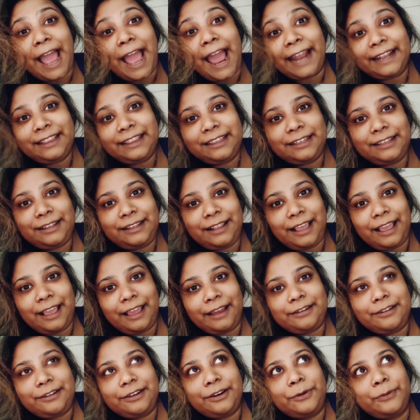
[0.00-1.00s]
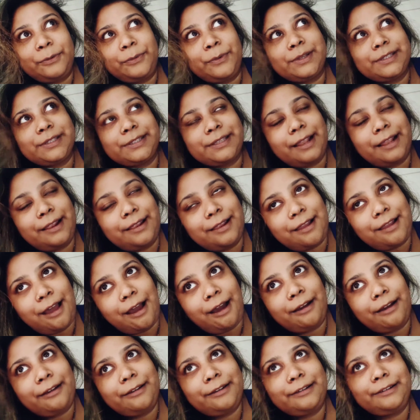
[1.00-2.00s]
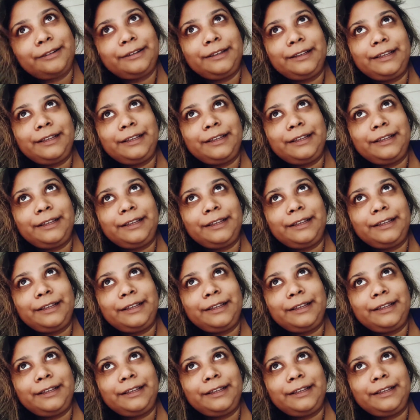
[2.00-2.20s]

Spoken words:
at the theater was a luck.